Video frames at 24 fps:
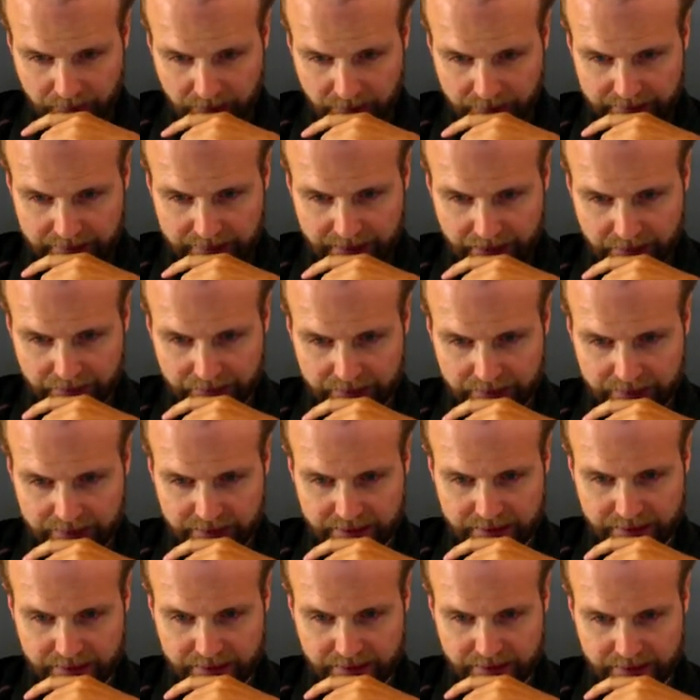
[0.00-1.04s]
Now this
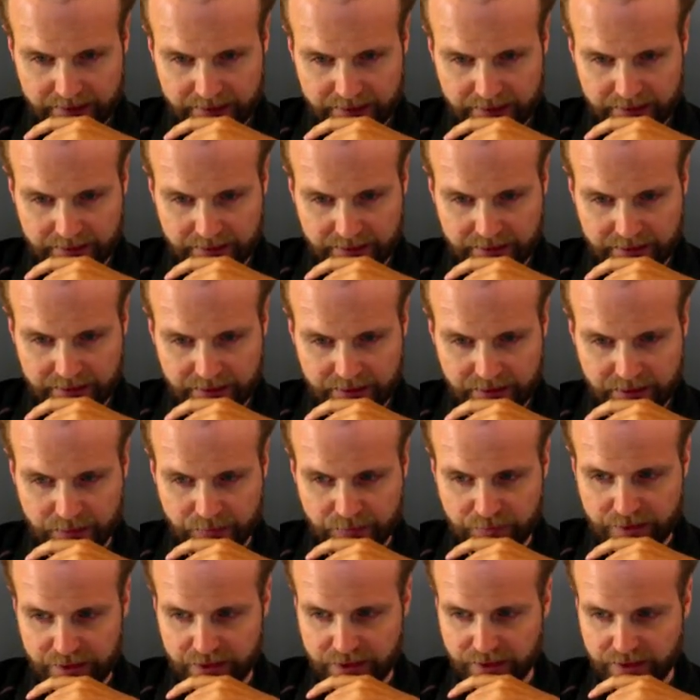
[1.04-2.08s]
is
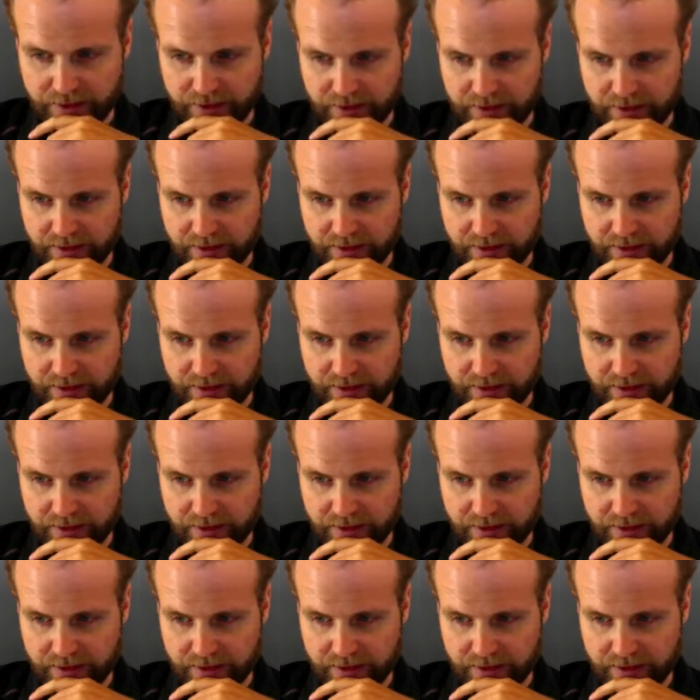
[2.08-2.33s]
insufficient